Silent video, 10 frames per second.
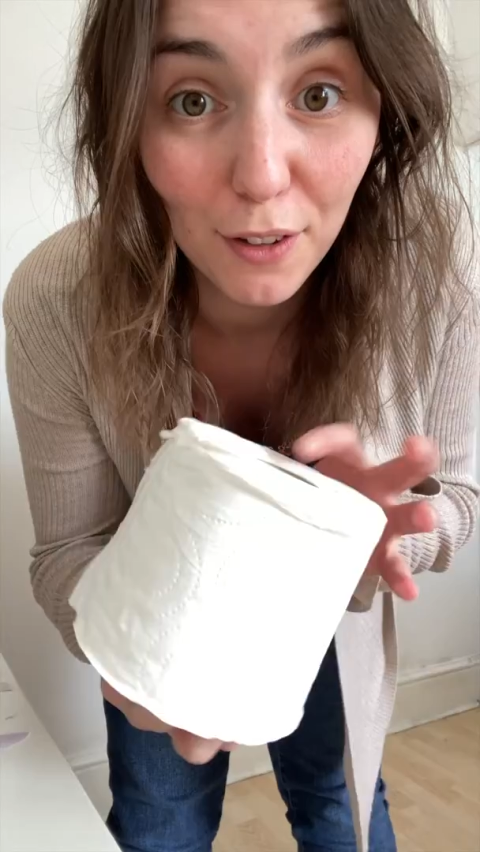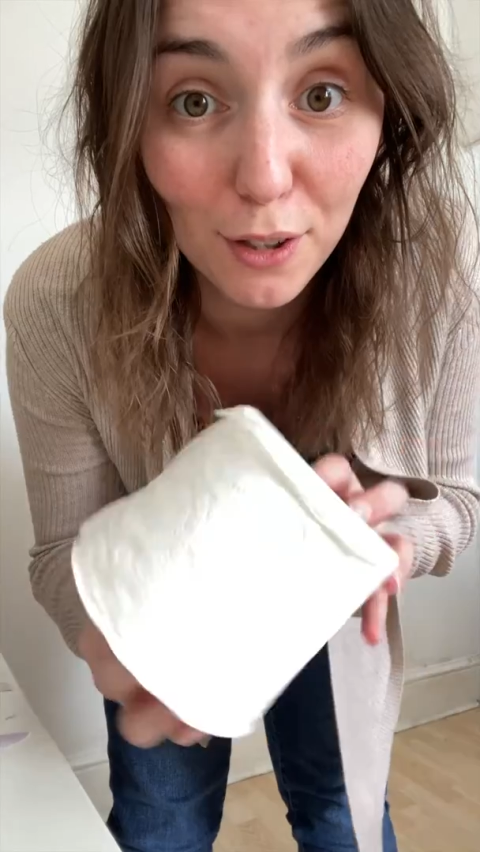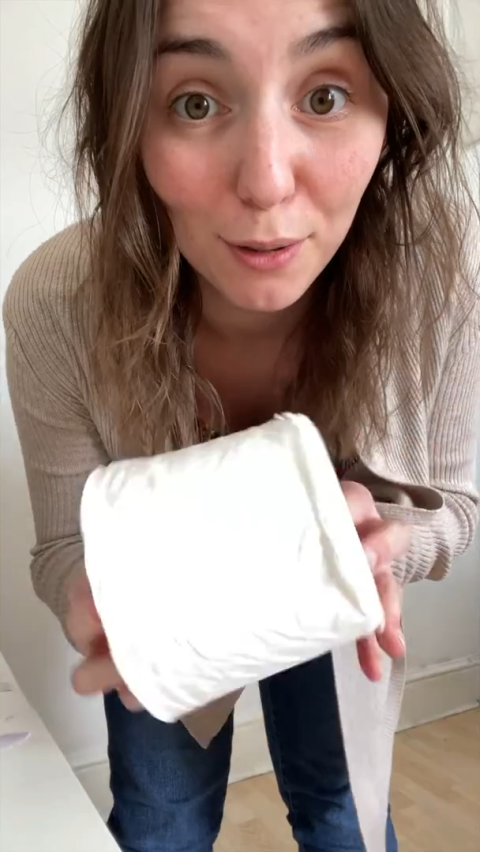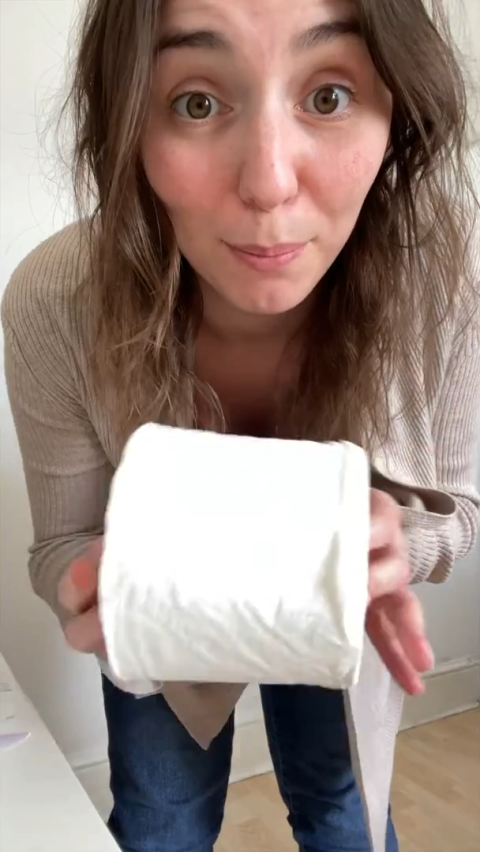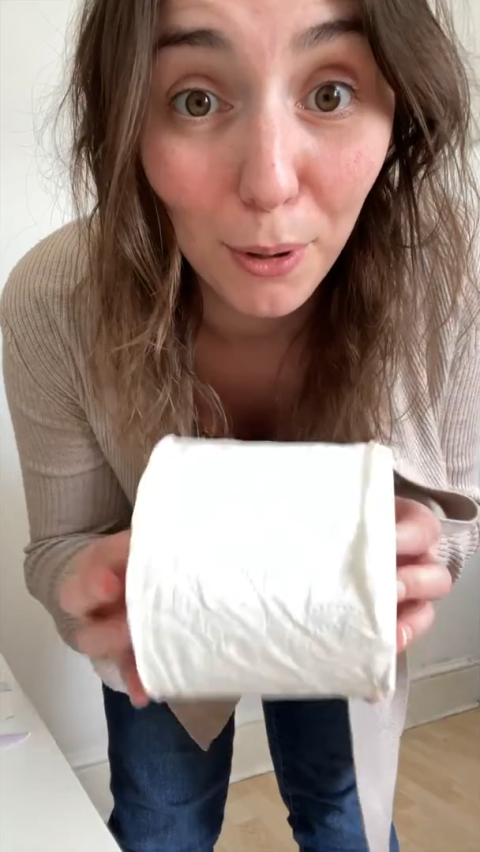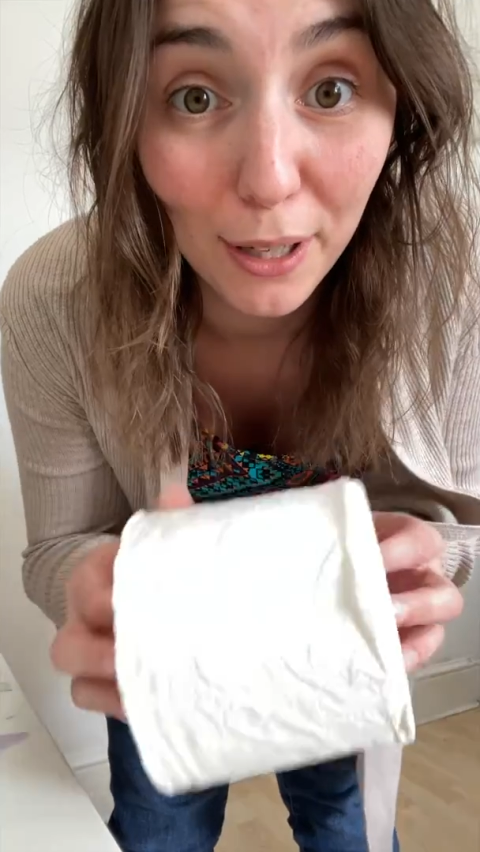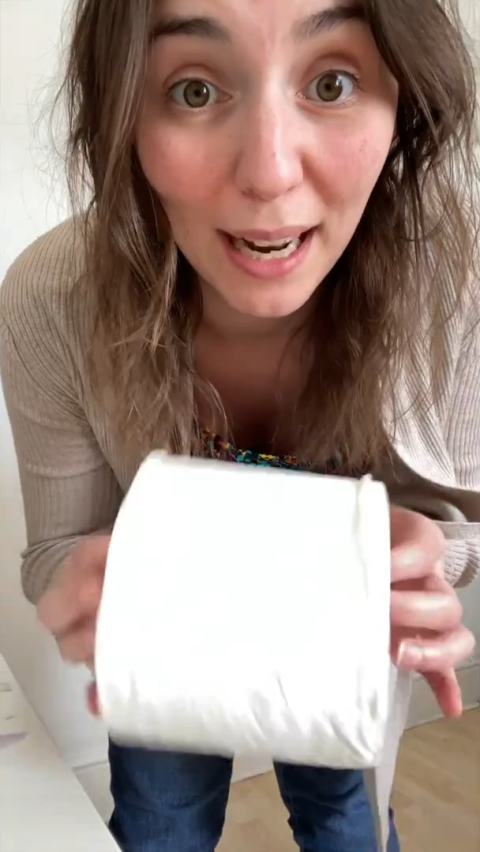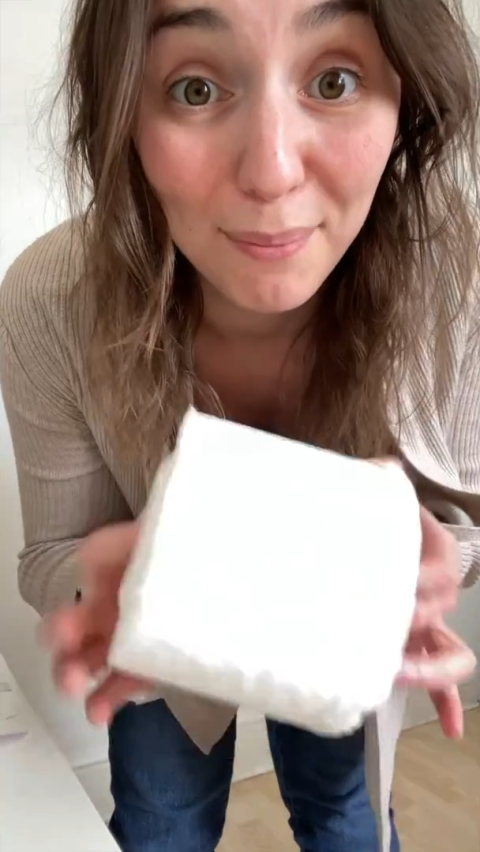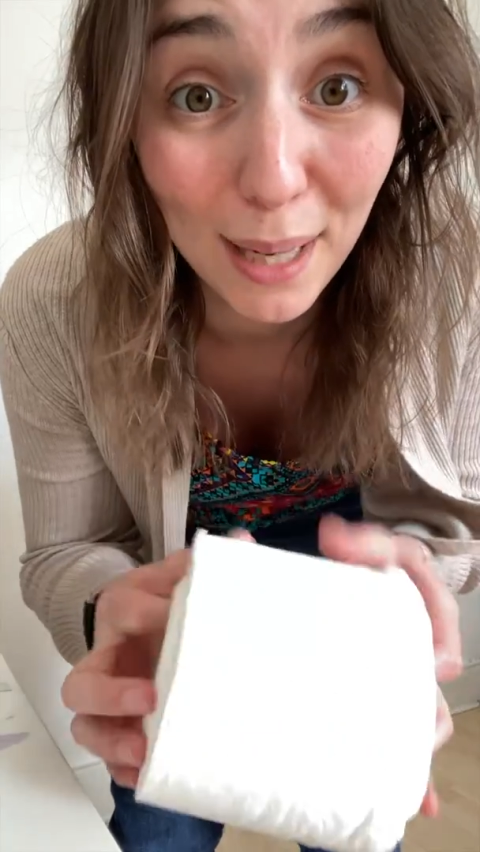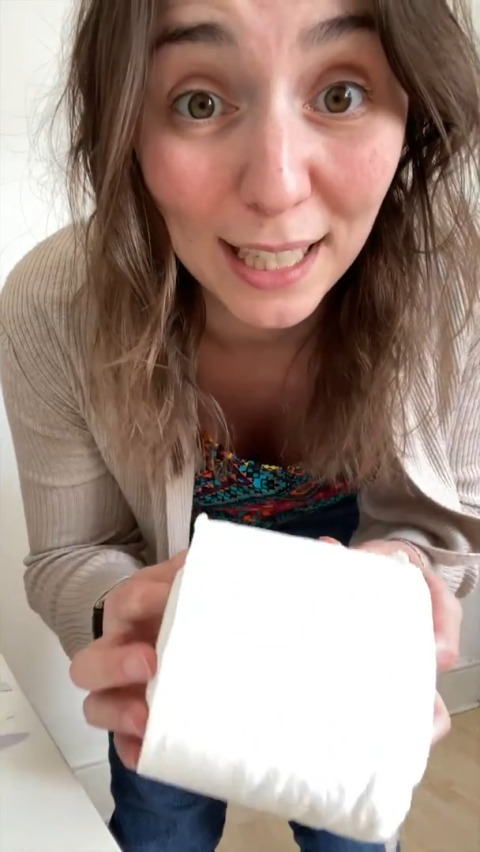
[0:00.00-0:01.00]
at some point I
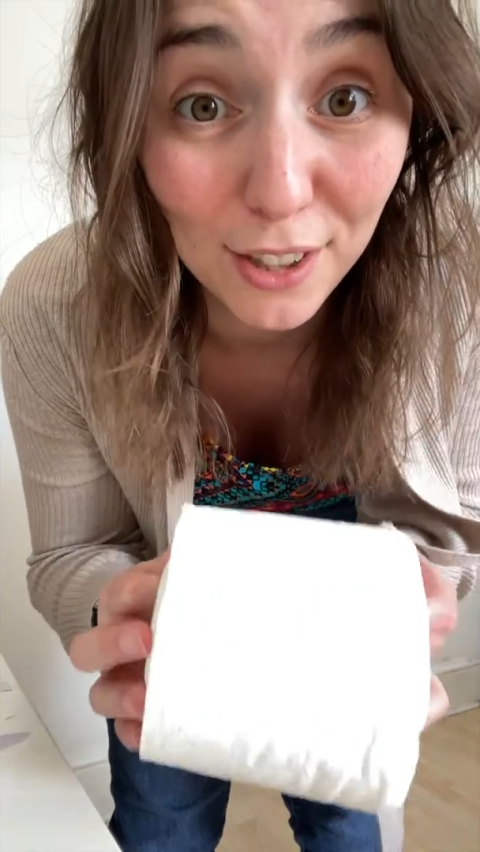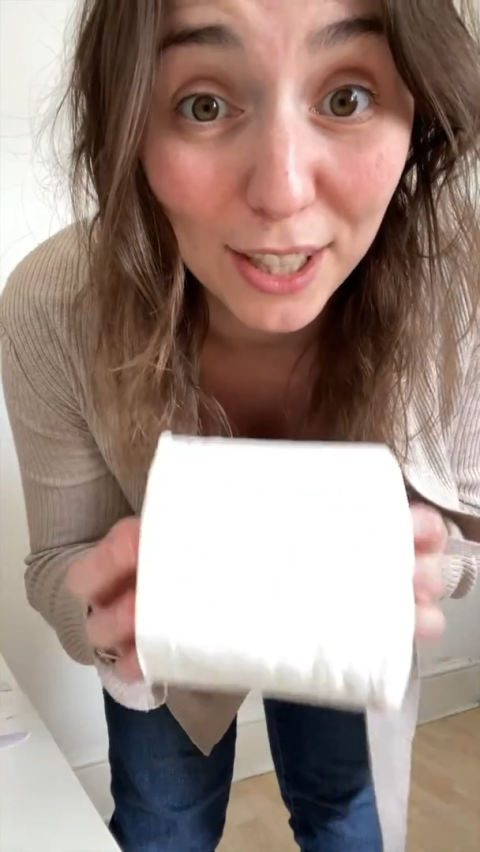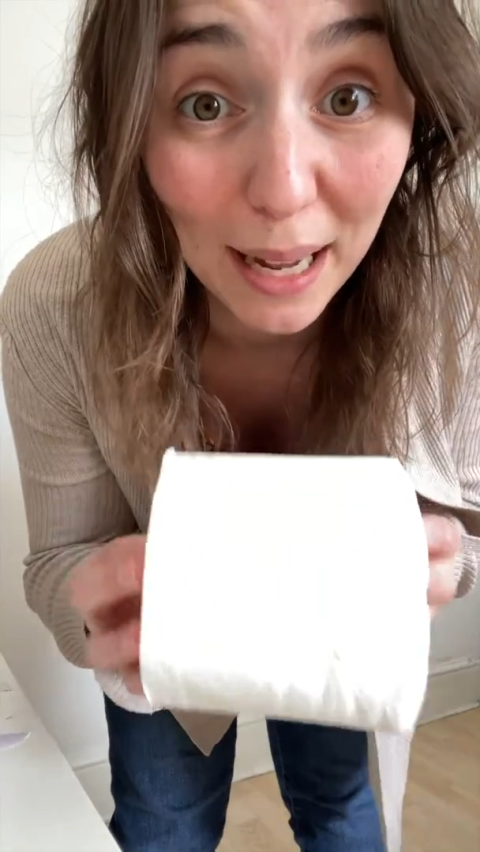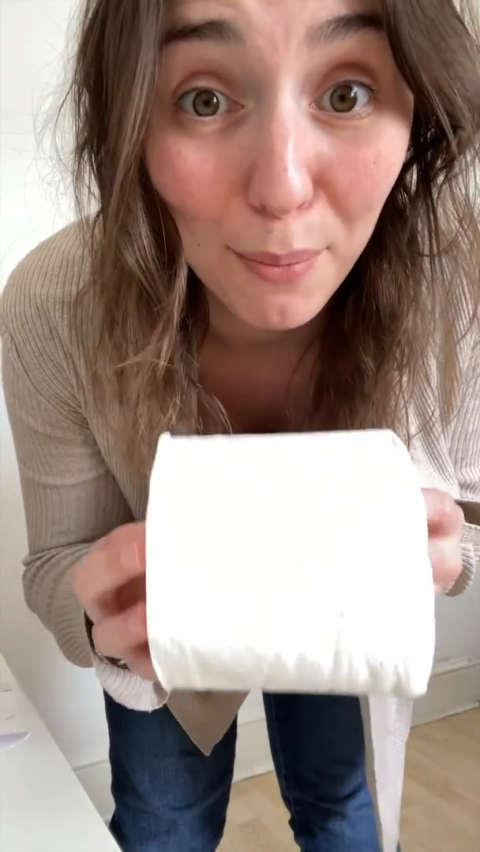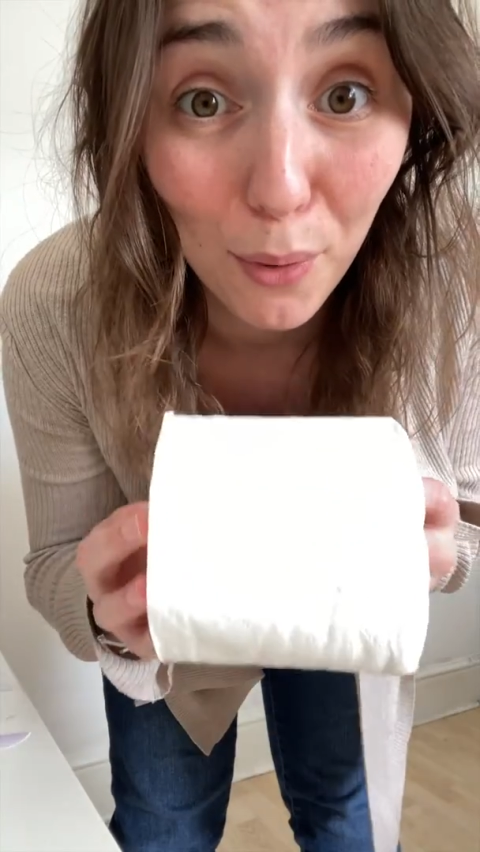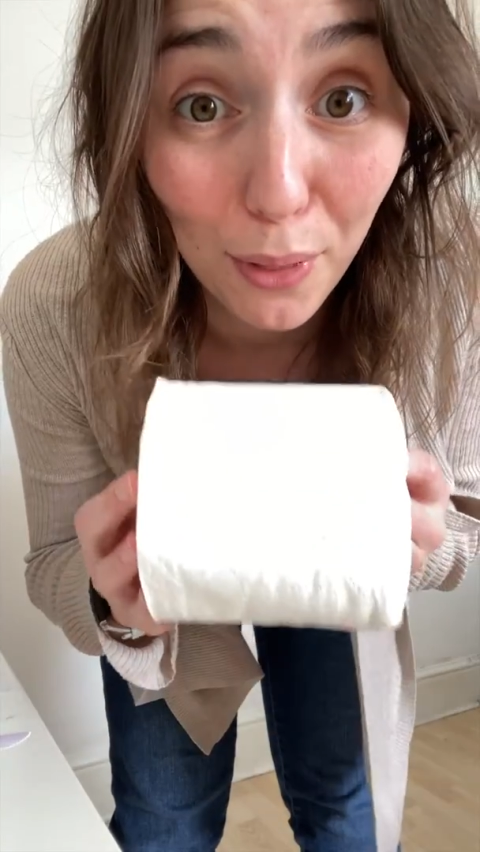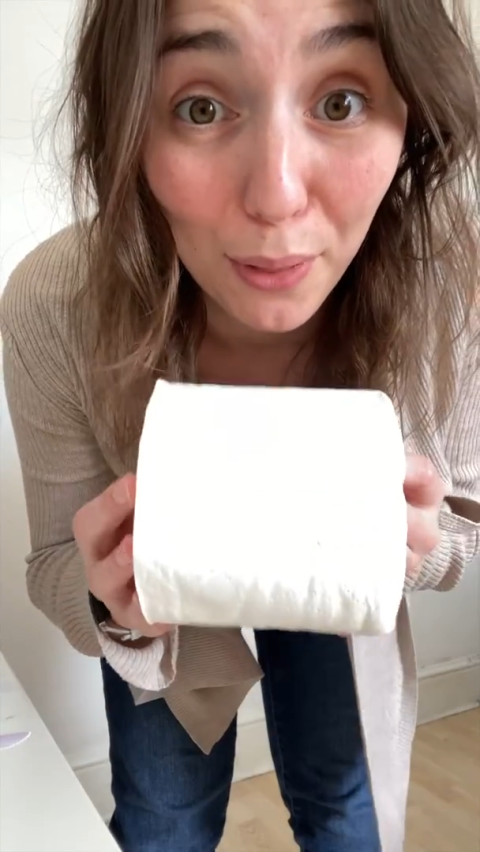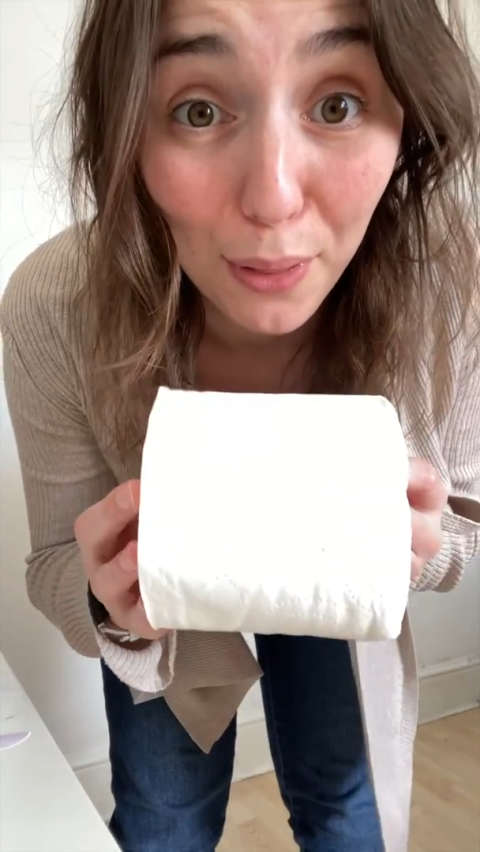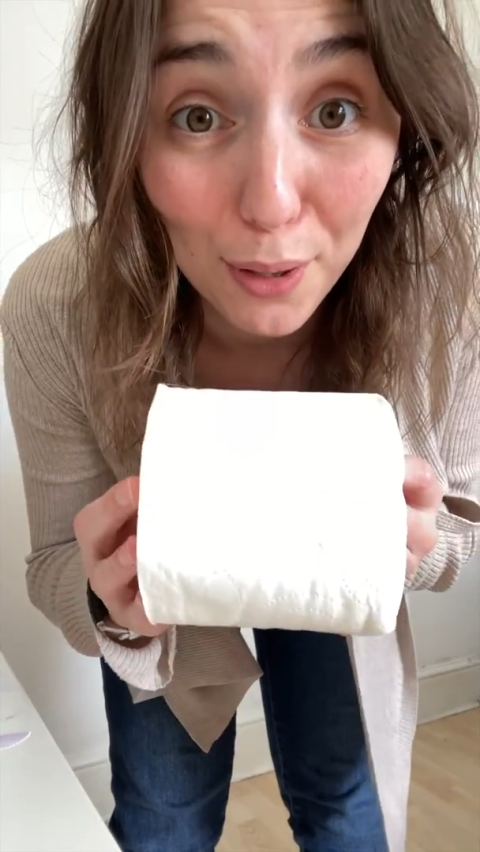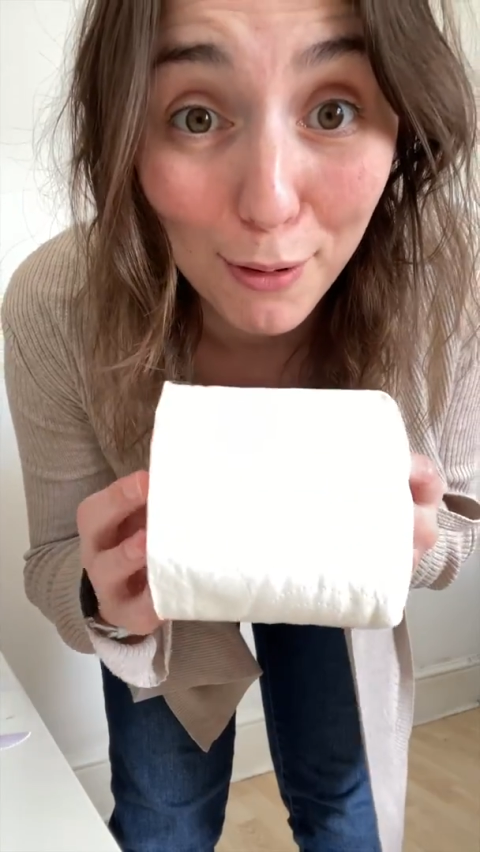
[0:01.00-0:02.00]
manage to get more than
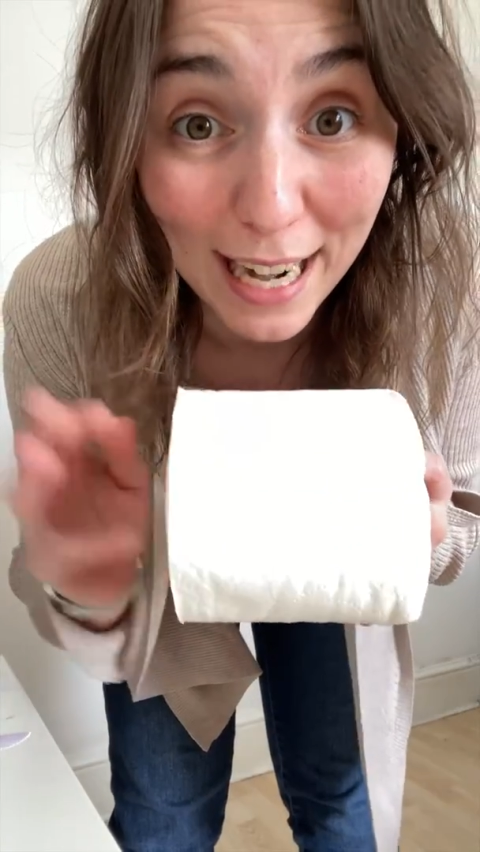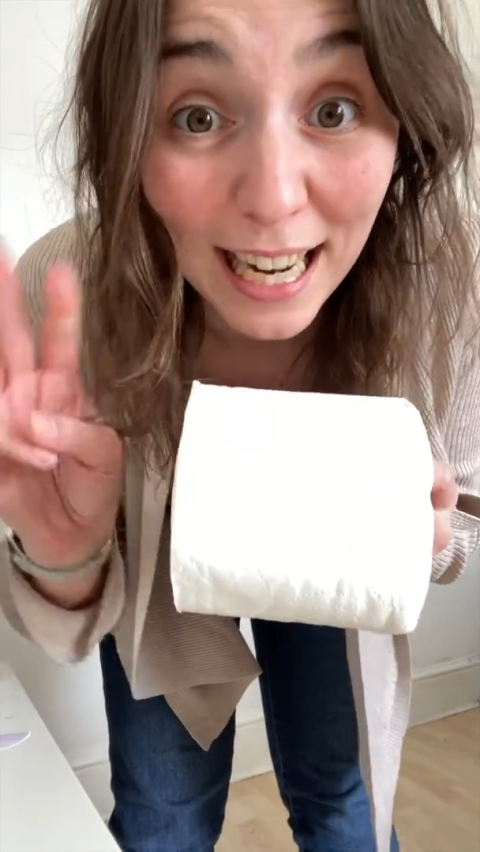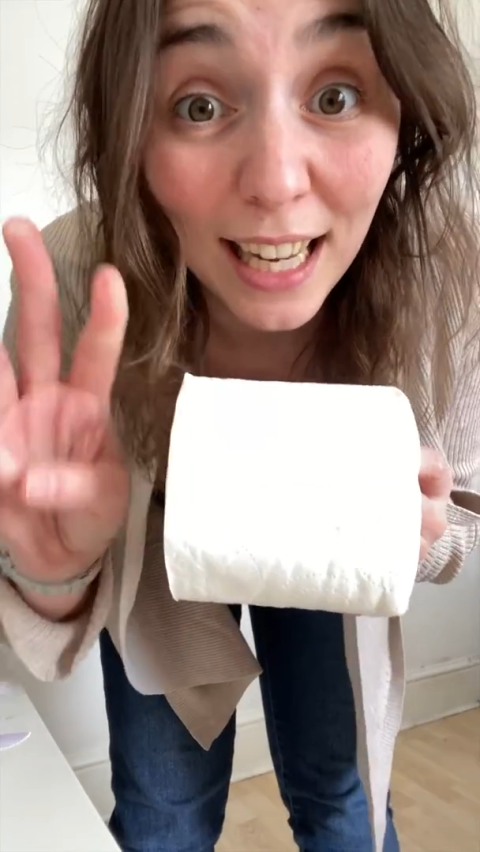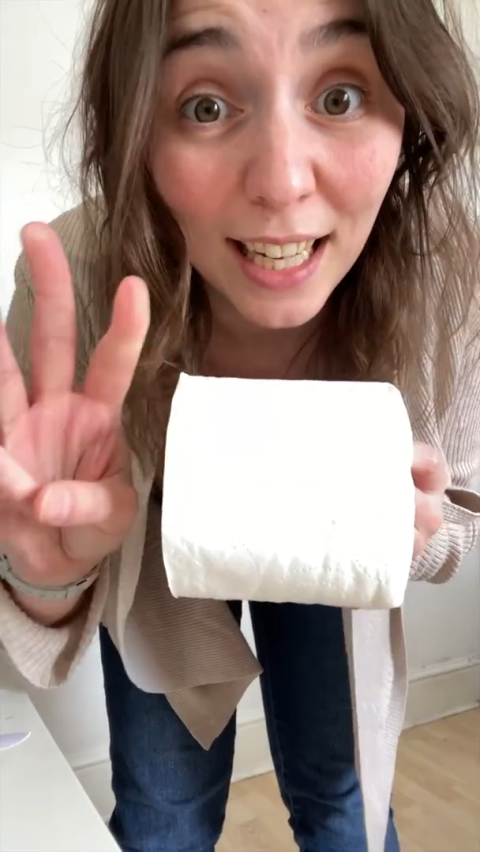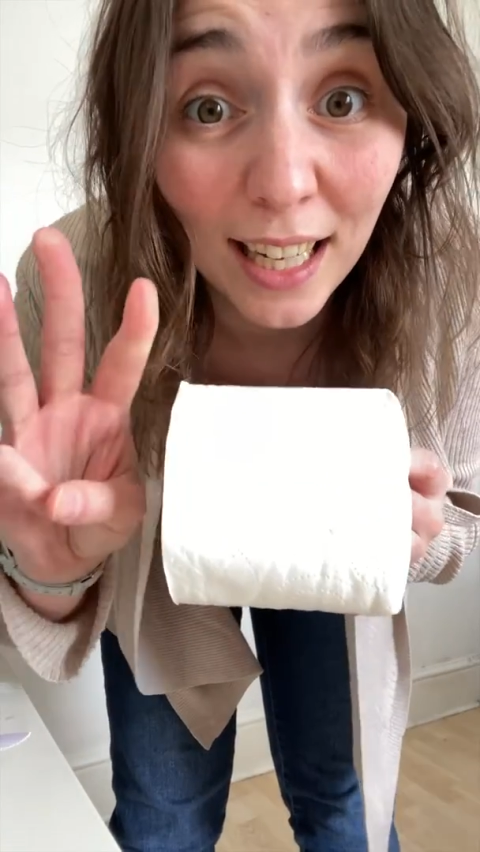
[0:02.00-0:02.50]
three,